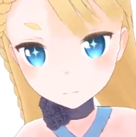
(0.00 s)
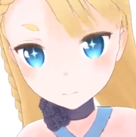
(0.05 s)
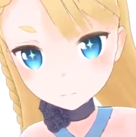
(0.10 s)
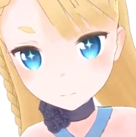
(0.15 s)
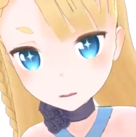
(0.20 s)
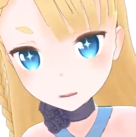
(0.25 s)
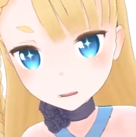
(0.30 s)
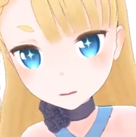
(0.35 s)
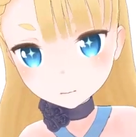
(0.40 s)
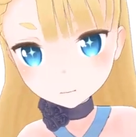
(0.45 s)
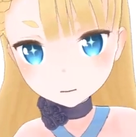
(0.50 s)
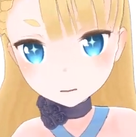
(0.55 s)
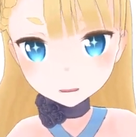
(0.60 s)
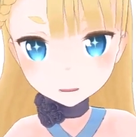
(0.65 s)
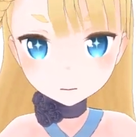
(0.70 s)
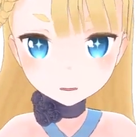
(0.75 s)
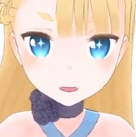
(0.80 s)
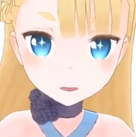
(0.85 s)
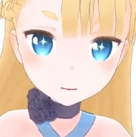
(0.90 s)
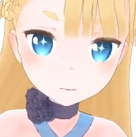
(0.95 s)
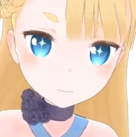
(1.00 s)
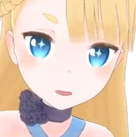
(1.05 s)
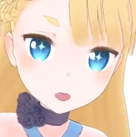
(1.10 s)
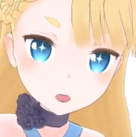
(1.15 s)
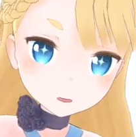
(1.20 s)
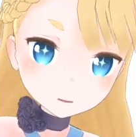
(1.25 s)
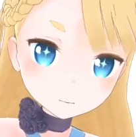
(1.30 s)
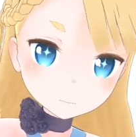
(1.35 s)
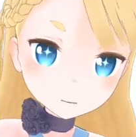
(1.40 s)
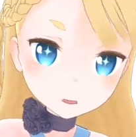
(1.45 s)
That's basically
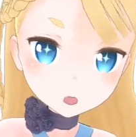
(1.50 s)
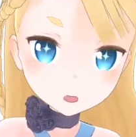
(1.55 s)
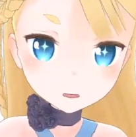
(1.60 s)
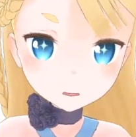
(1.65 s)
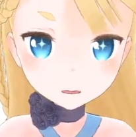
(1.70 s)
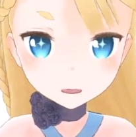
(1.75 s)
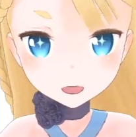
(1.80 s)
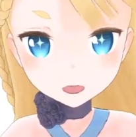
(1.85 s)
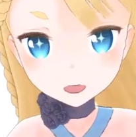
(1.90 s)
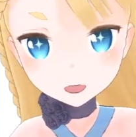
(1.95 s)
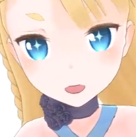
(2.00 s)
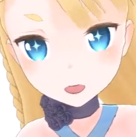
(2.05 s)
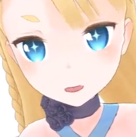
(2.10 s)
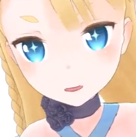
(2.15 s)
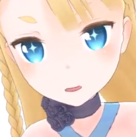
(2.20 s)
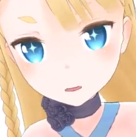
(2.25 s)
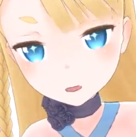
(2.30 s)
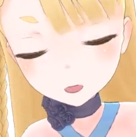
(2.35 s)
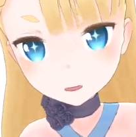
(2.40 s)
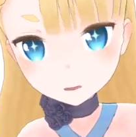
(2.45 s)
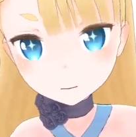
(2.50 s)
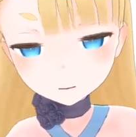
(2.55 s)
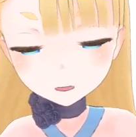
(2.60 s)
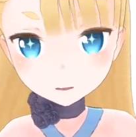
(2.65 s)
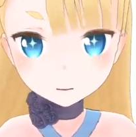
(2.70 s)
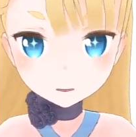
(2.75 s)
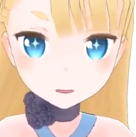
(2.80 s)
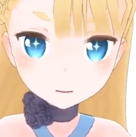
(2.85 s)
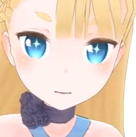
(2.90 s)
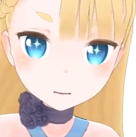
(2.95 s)
all food now, not
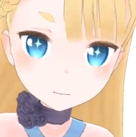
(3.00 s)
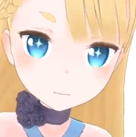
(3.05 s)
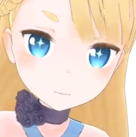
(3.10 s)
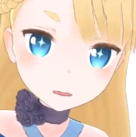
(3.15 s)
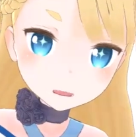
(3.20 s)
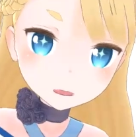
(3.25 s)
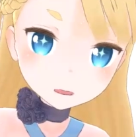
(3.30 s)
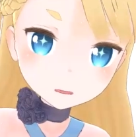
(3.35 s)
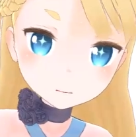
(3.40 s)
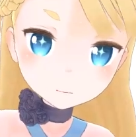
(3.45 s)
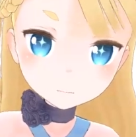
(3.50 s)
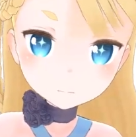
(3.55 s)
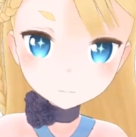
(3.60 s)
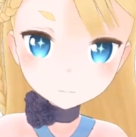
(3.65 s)
just a Big Mac.